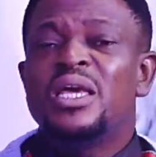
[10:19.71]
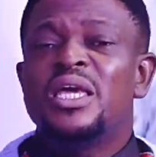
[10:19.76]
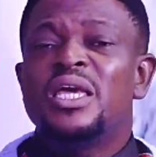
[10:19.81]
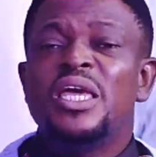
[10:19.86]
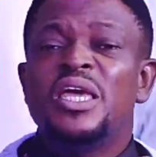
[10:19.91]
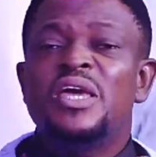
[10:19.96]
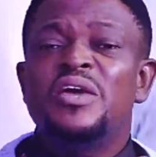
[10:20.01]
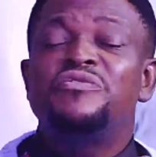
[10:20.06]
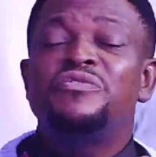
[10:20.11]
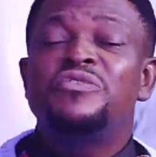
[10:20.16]

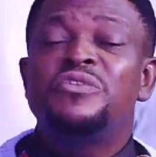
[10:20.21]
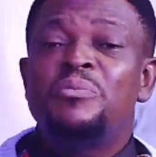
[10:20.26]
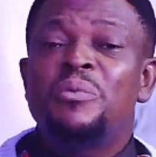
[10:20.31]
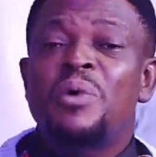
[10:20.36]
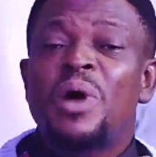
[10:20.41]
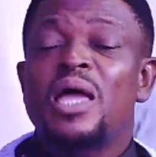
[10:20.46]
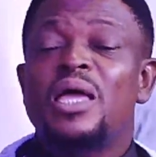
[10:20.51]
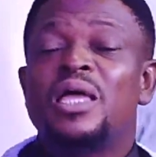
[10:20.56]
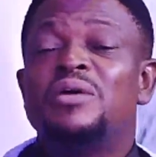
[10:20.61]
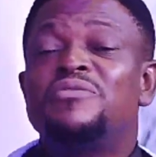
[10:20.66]

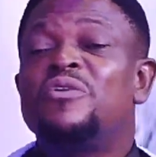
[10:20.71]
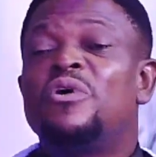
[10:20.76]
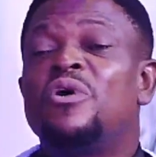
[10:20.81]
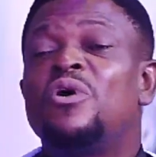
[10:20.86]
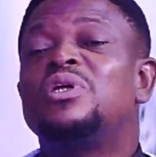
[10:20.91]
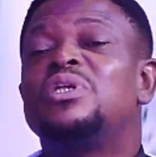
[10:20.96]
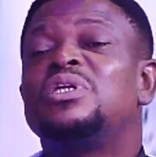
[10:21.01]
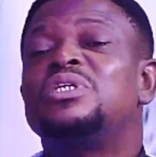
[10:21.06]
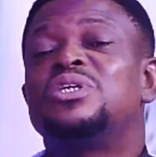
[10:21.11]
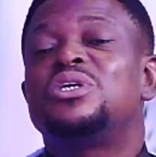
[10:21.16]
If
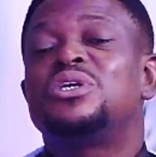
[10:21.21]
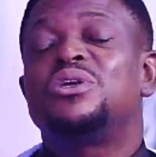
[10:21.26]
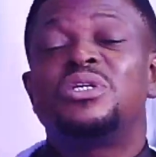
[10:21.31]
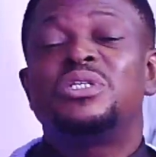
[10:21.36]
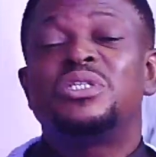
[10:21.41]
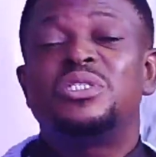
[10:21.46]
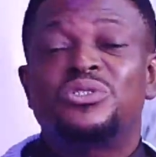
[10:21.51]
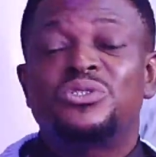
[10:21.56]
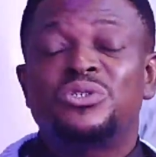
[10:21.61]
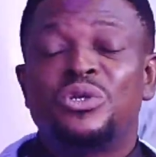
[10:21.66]
all the
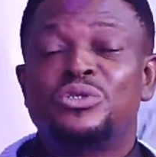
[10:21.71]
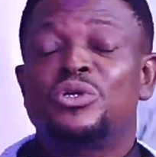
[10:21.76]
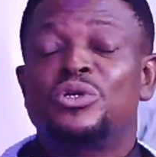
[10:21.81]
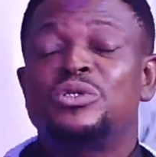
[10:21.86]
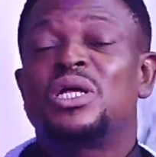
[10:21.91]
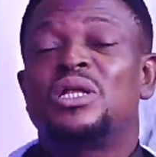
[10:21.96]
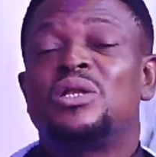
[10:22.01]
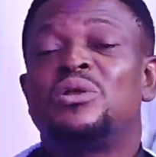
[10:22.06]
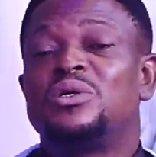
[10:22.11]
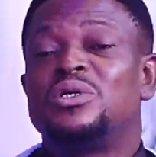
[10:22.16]
security structures
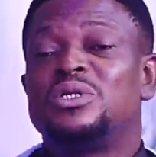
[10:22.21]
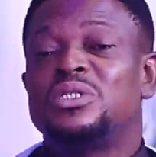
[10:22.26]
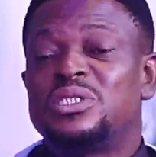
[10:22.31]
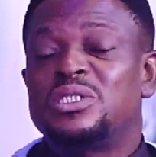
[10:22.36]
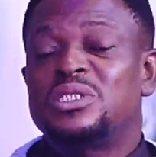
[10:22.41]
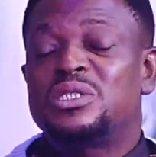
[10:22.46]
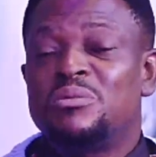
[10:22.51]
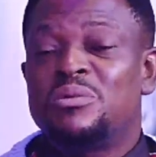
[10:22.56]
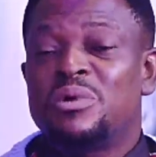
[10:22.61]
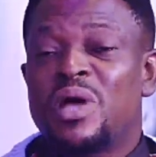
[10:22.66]
and all the
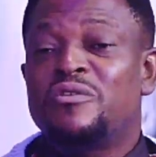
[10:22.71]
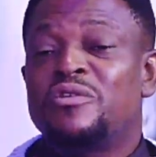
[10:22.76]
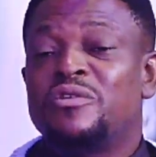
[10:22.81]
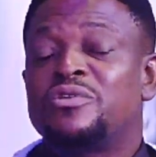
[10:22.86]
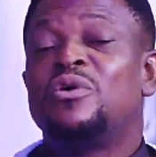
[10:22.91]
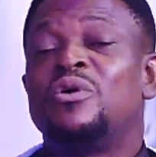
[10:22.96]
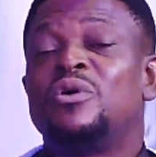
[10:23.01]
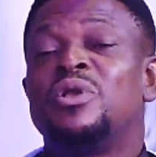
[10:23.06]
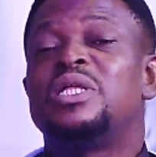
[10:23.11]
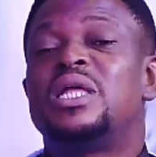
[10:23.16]
system we have is
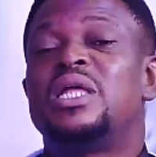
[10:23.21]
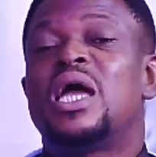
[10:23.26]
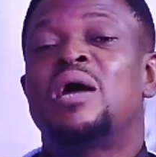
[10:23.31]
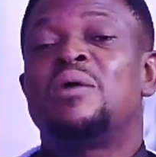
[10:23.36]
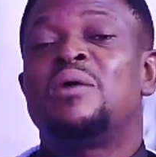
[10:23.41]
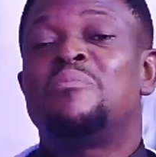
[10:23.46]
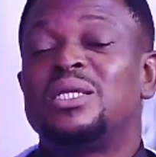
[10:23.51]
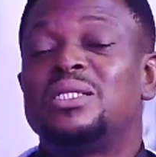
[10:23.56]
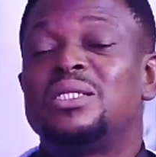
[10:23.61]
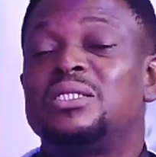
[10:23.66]
only the high
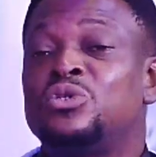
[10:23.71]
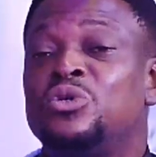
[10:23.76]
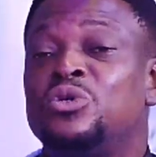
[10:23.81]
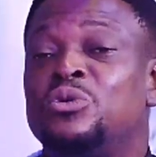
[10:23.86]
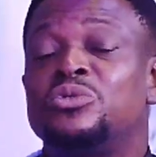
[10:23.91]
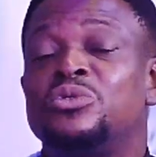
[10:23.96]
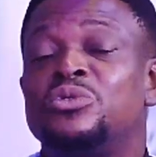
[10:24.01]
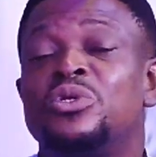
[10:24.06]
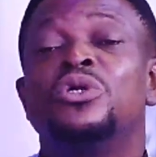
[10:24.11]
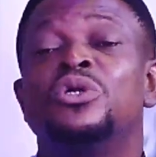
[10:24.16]
and mighty
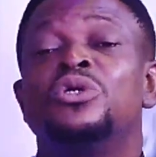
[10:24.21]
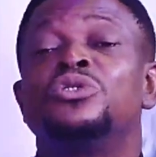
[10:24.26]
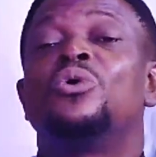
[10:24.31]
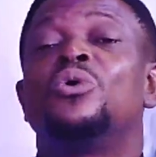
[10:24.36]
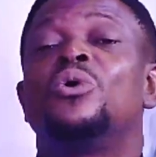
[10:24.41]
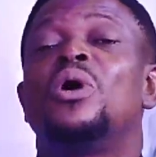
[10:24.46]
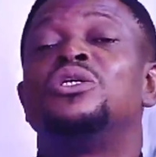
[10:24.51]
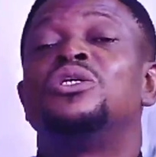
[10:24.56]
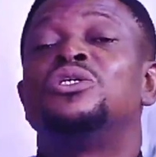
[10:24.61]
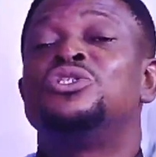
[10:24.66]

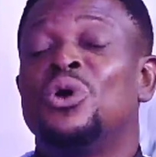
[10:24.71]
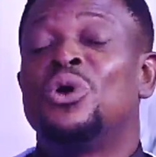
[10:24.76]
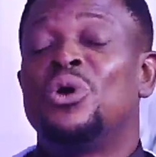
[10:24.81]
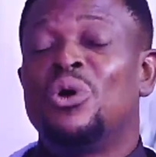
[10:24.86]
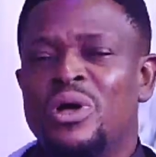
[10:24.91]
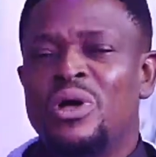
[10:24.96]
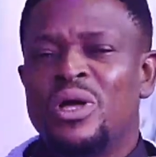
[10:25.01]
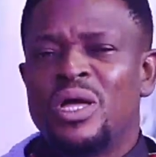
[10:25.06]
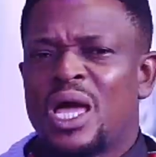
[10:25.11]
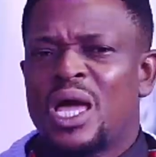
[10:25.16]
to enjoy,